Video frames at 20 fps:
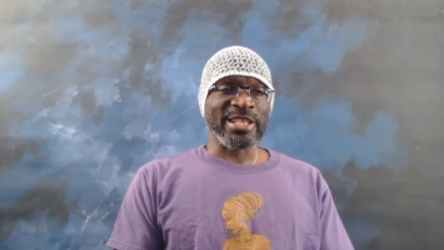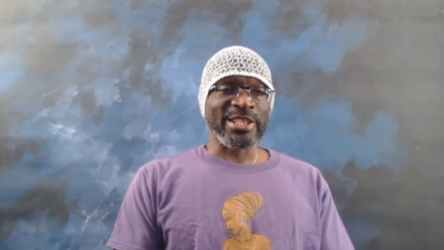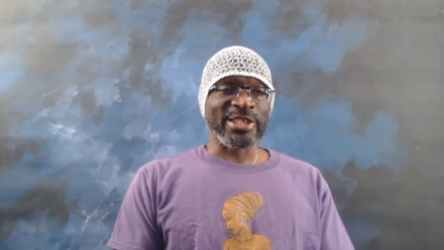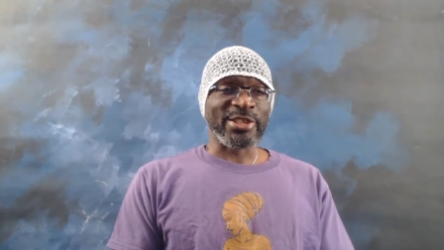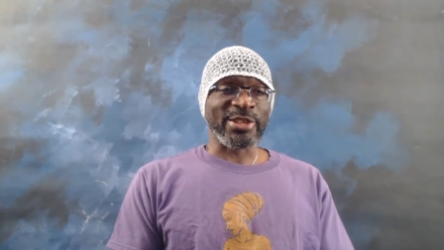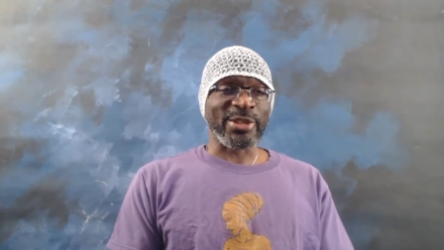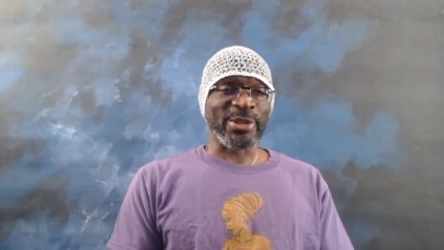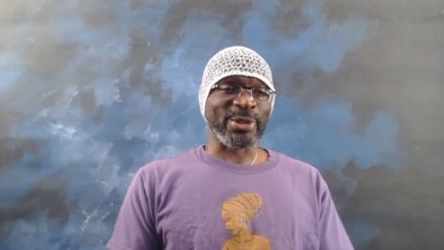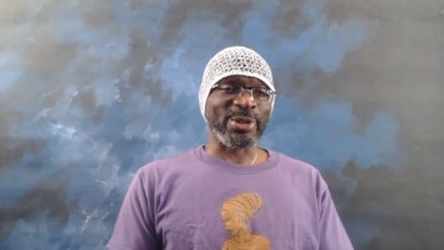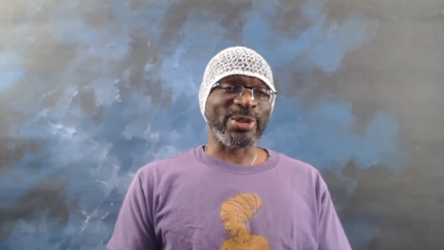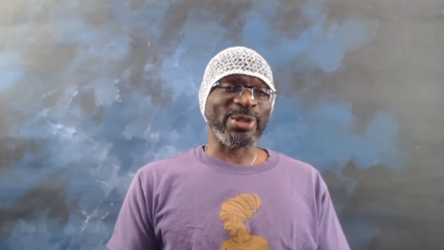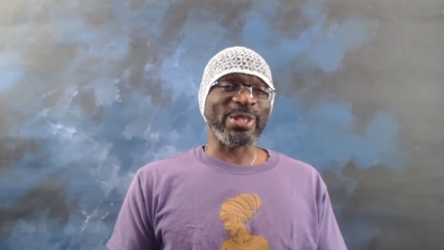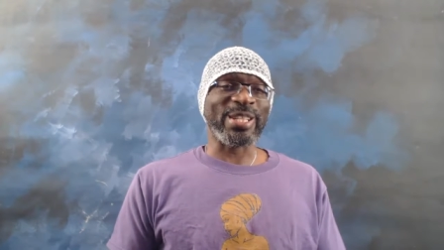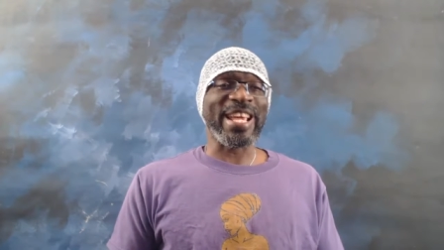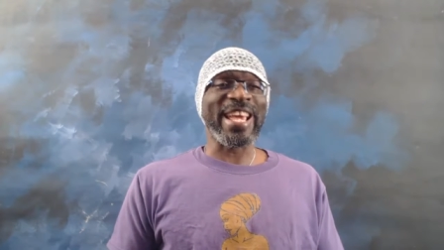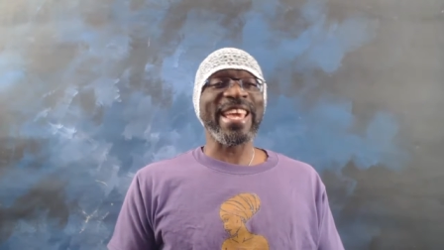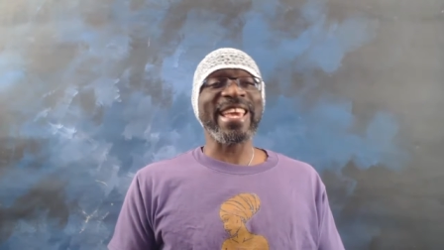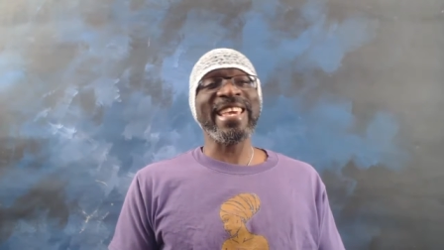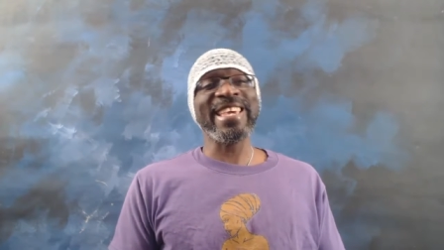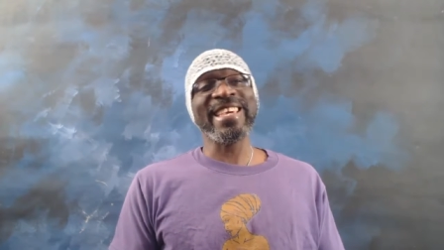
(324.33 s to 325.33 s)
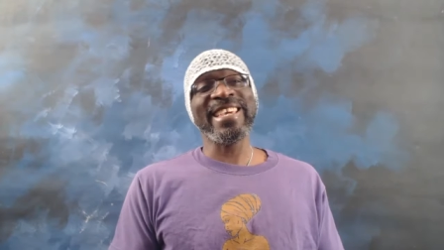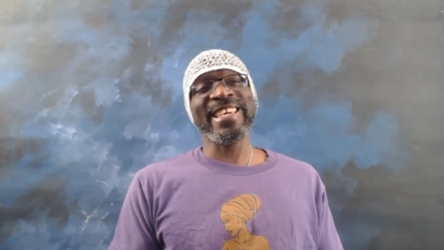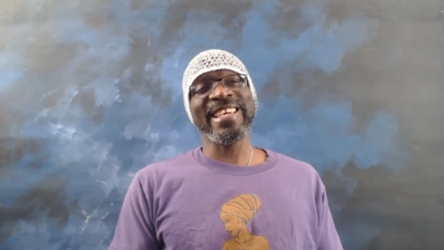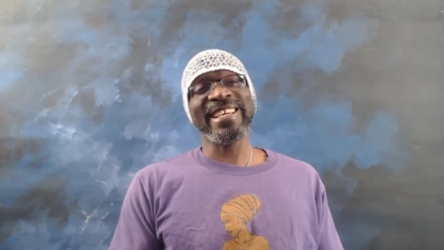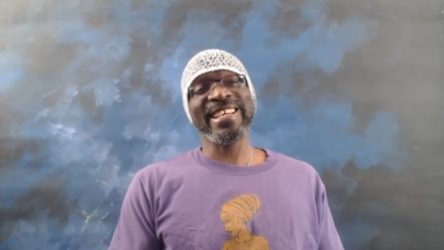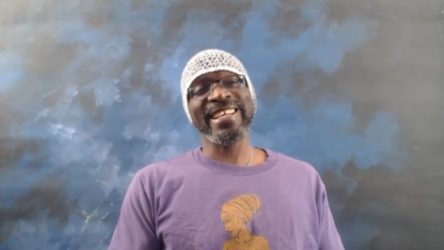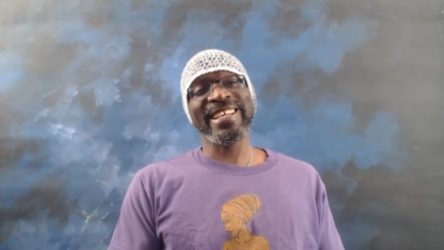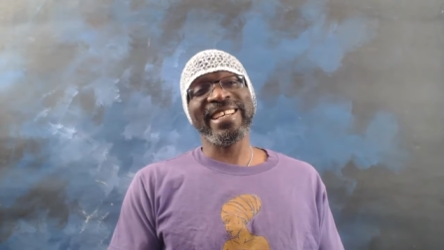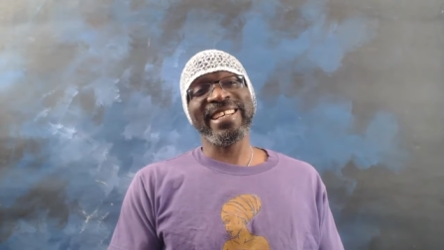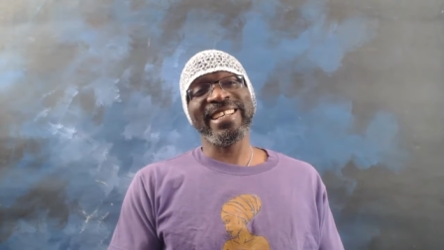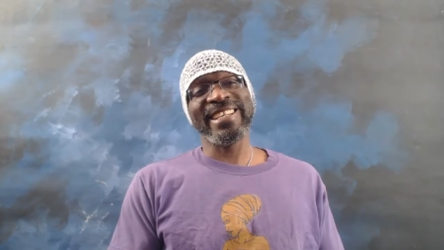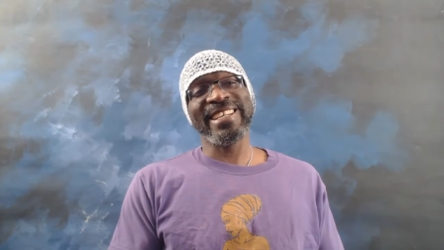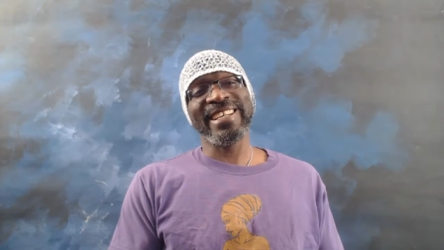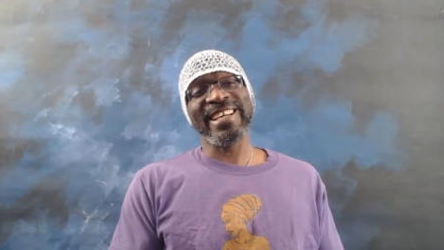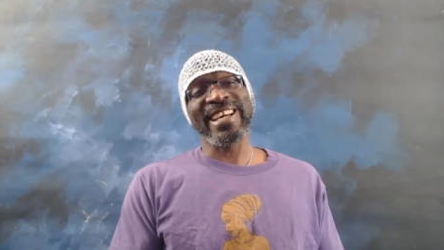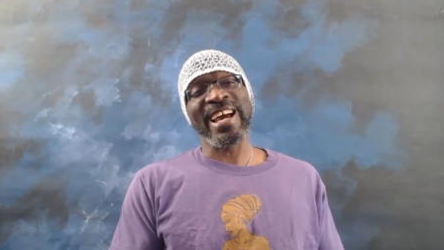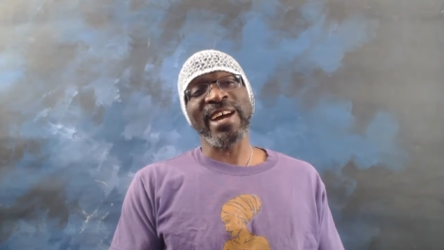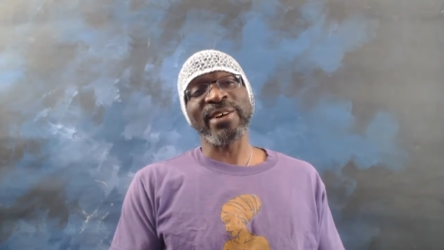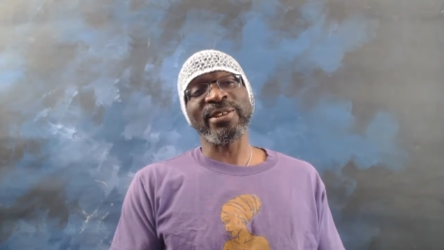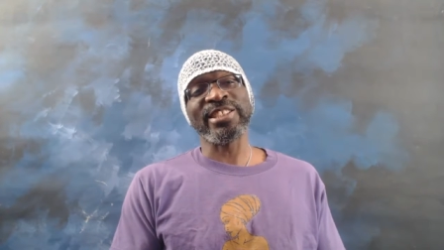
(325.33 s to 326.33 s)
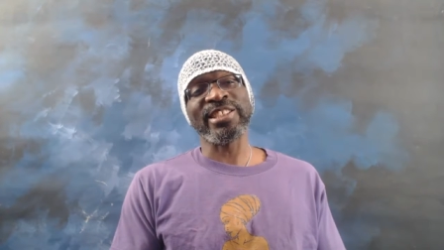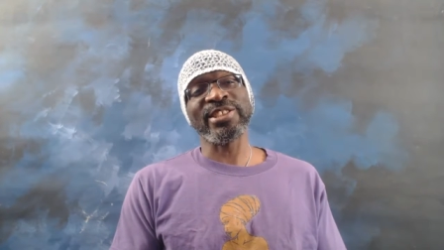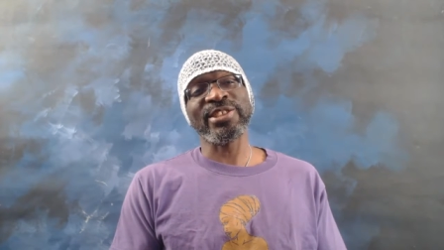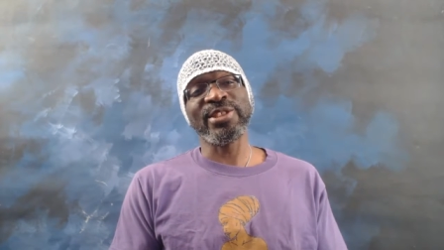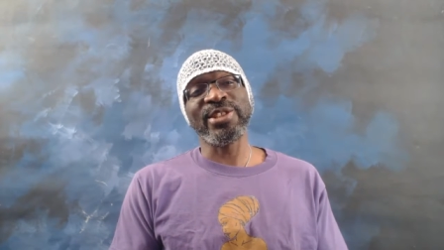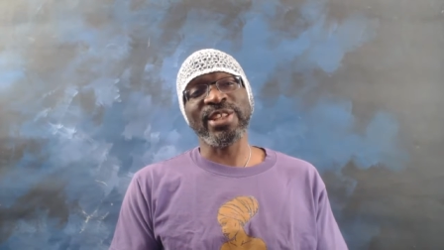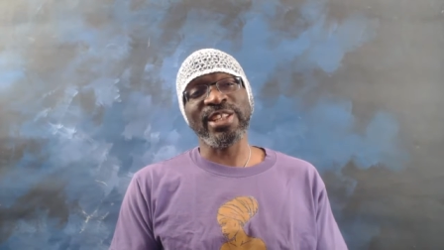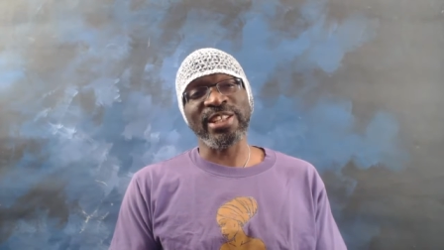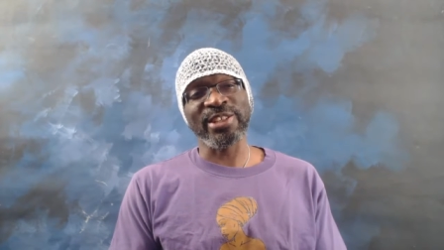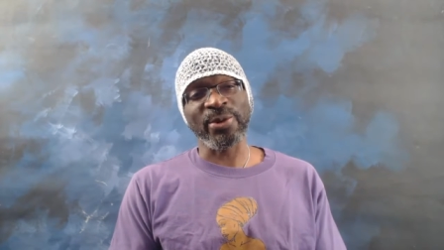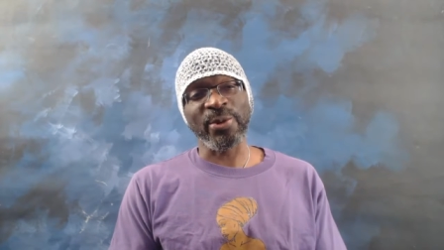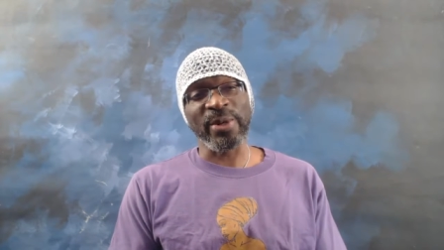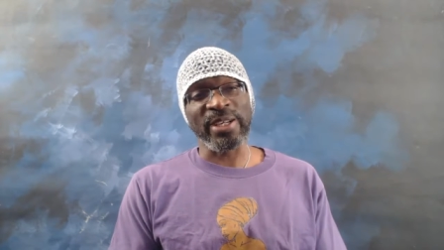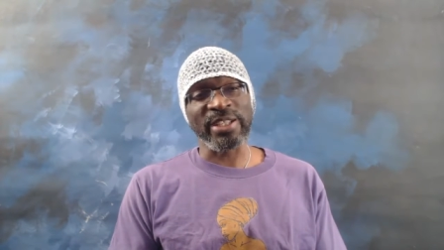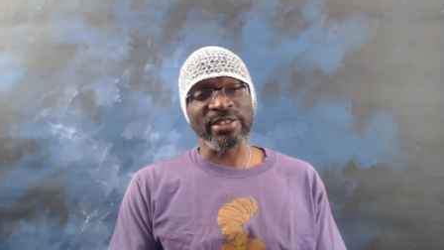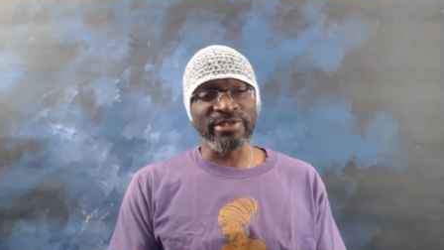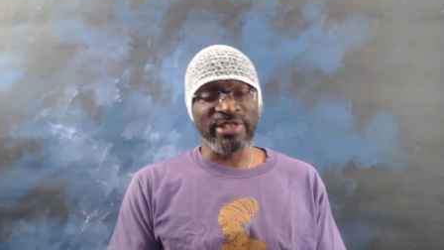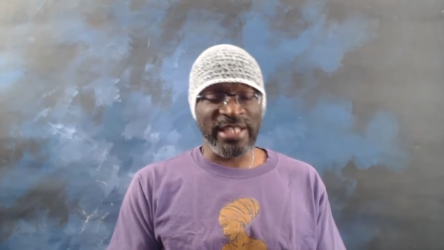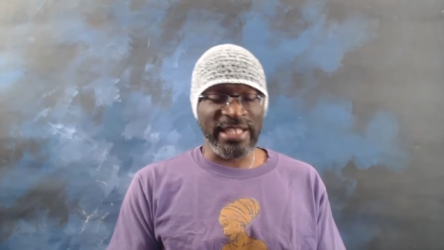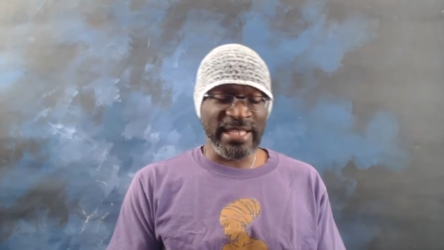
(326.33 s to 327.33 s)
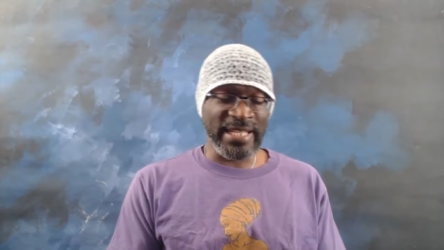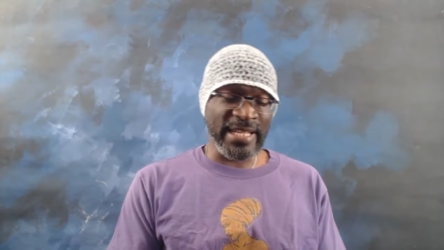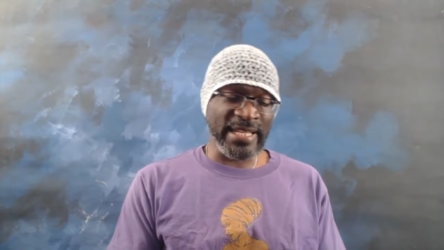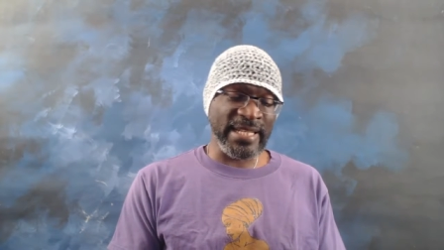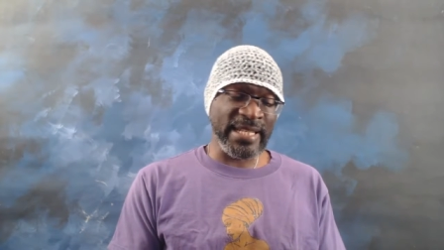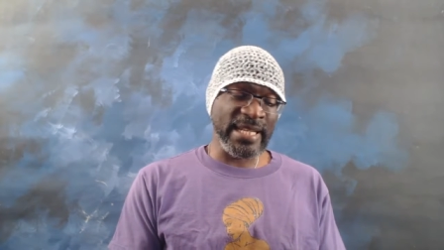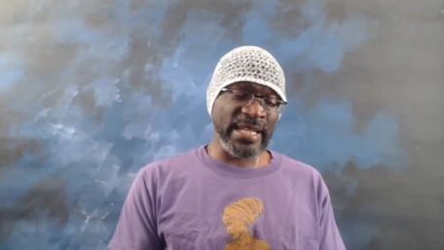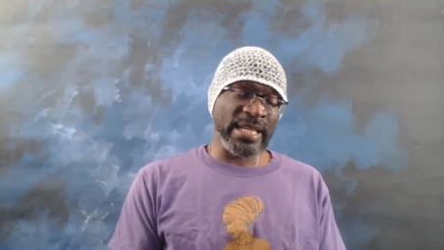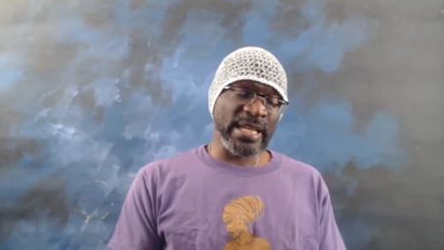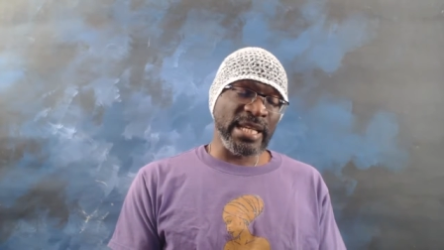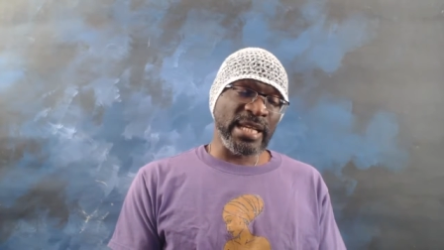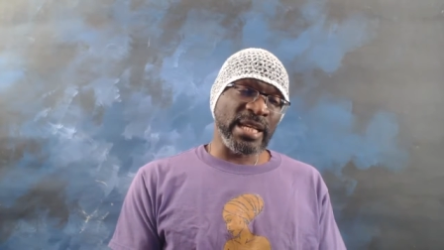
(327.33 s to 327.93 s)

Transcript: So today, I was just doing a quick reading,